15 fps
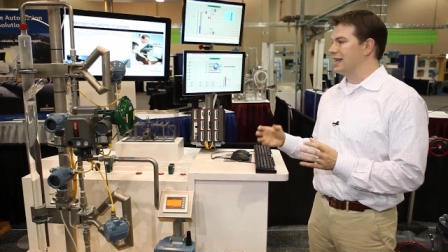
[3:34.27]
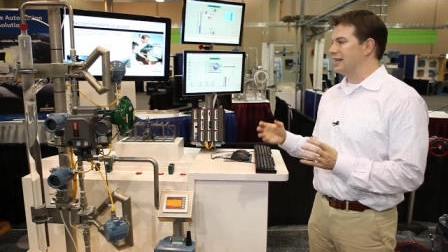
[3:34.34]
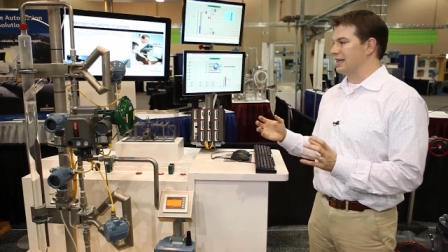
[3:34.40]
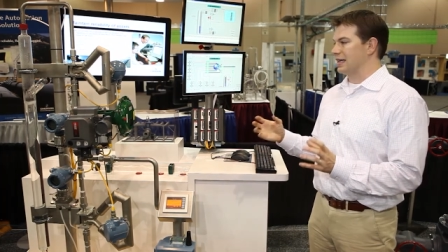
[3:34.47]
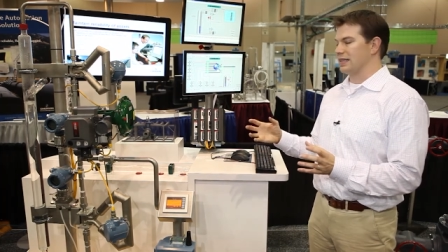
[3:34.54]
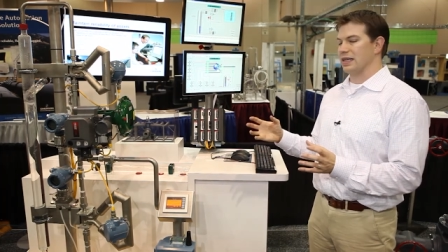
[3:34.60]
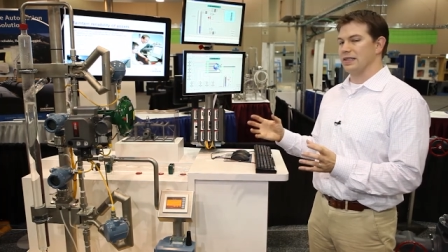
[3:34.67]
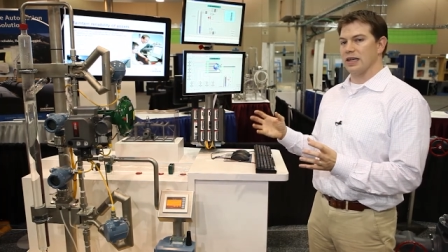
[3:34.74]
to
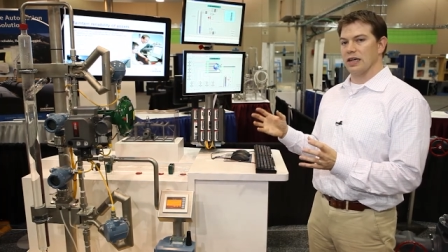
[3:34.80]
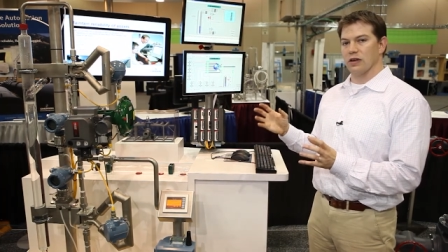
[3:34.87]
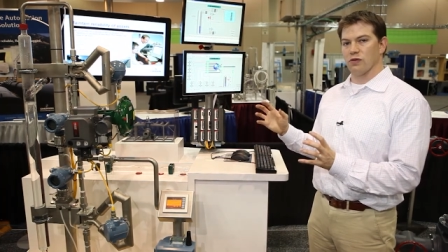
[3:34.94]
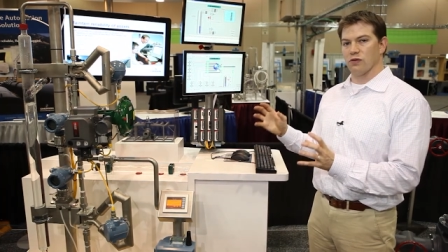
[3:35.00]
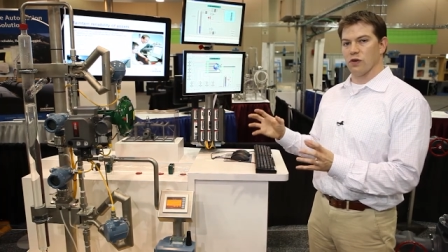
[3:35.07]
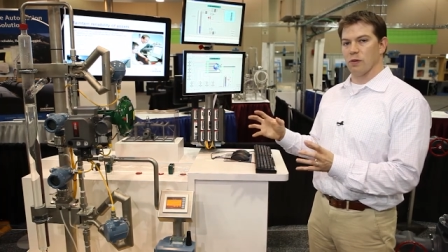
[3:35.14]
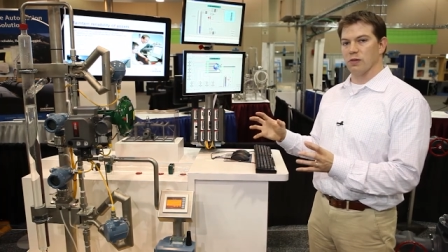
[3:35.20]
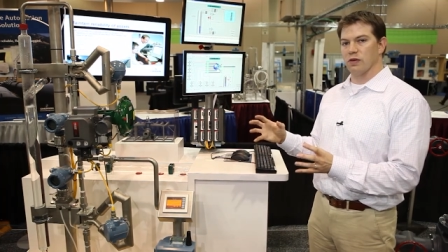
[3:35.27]
get that data
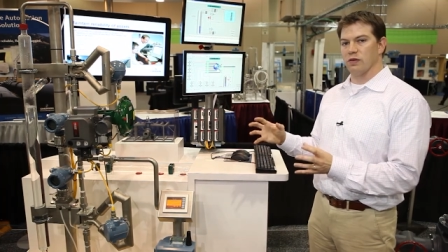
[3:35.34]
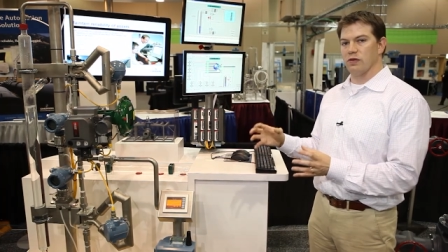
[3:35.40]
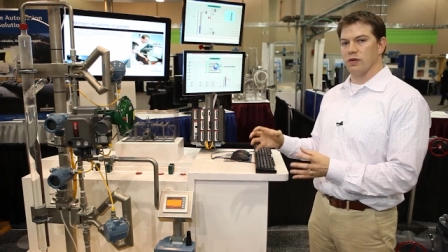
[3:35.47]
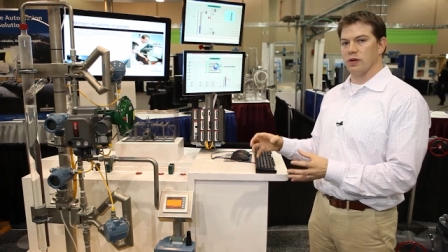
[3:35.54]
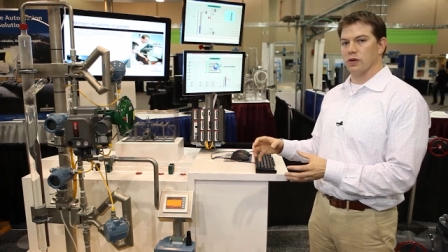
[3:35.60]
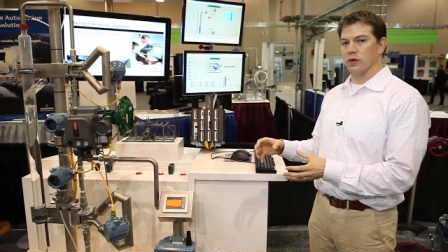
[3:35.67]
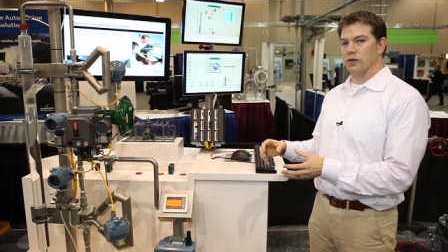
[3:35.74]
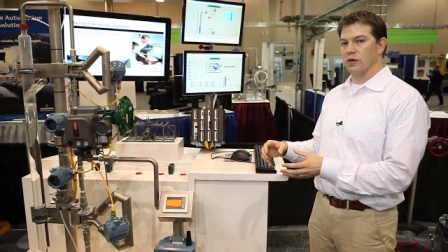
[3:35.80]
from the
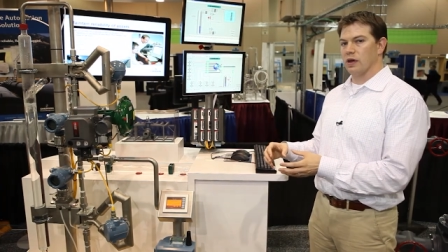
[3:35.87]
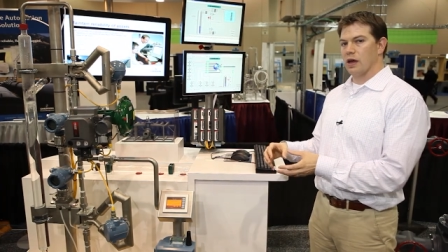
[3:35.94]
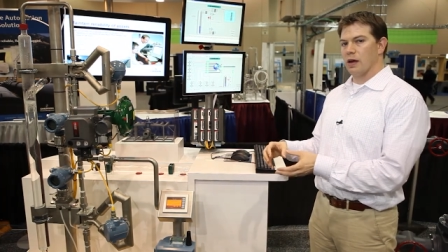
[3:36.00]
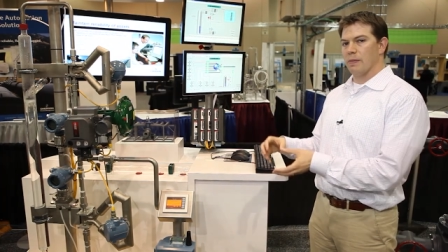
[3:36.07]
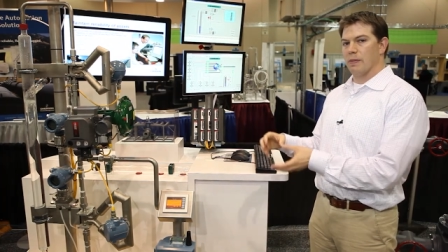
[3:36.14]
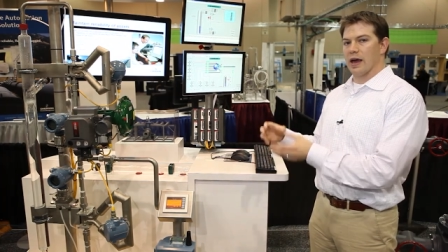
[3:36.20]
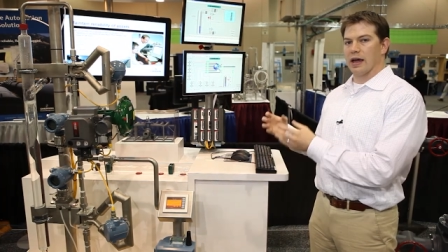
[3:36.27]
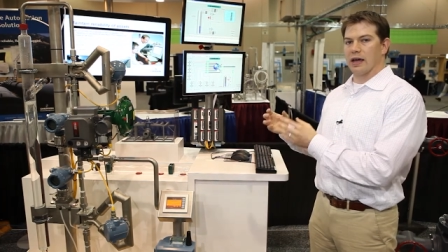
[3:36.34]
field
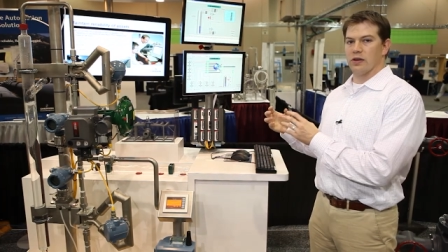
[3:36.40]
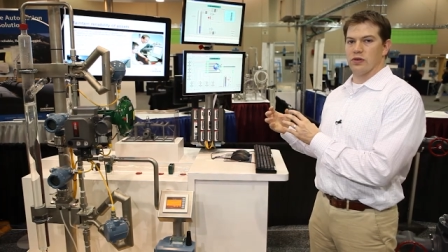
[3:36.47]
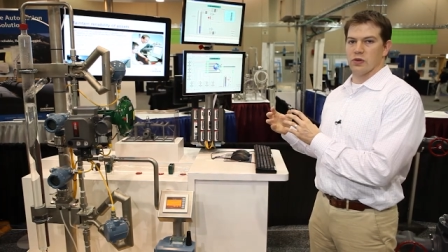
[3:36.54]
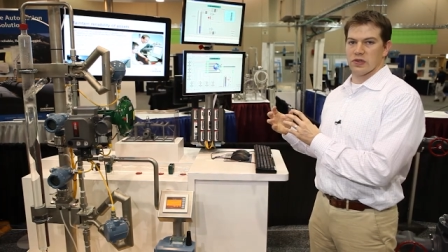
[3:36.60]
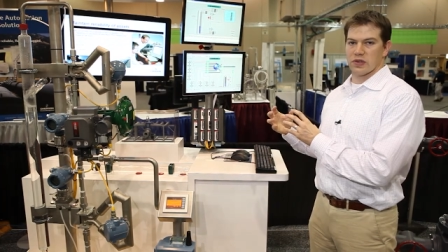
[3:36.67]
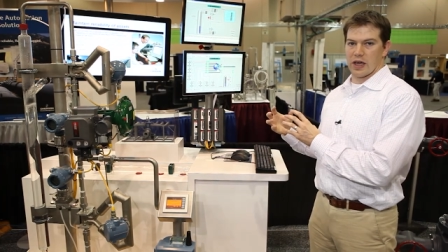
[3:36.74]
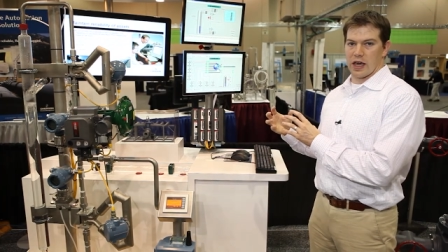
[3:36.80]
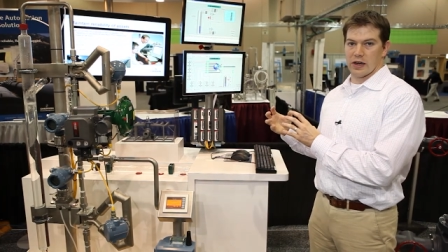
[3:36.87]
back into
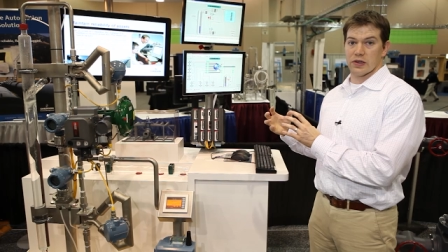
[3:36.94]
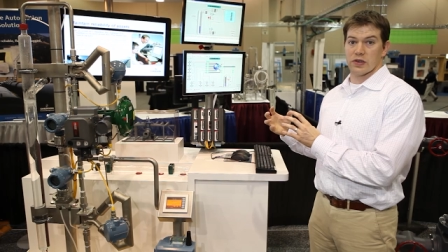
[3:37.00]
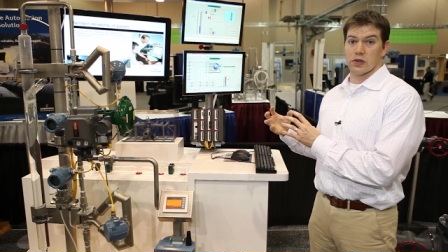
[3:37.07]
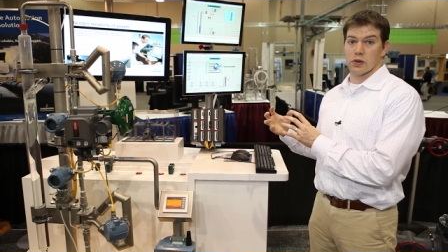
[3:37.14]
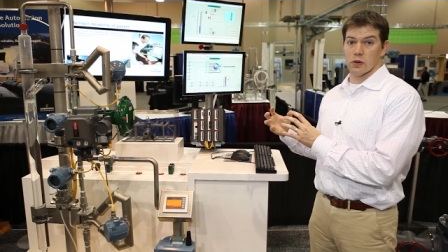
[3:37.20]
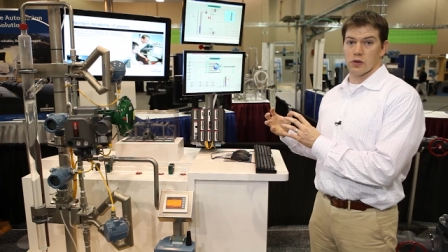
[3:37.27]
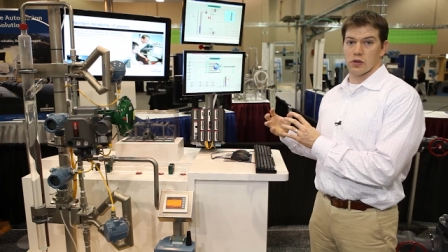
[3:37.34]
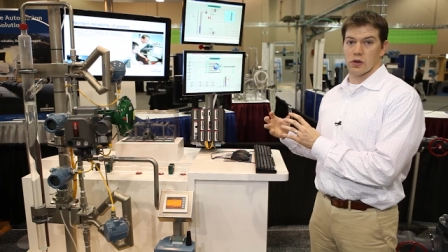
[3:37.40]
a SCADA
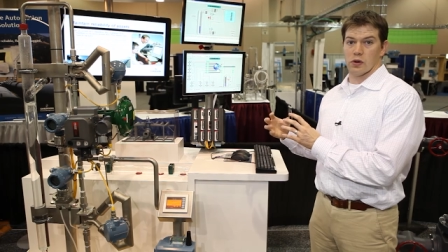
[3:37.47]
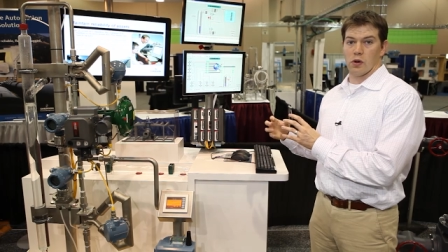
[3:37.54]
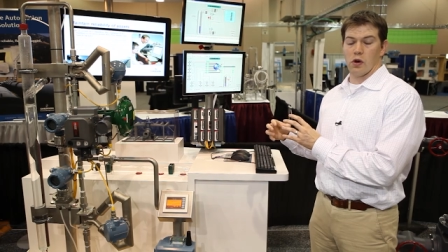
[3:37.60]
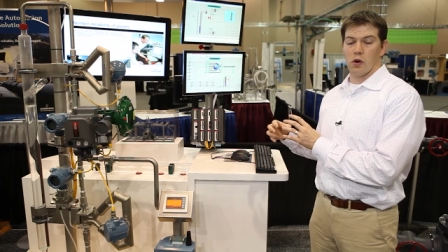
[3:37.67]
solution.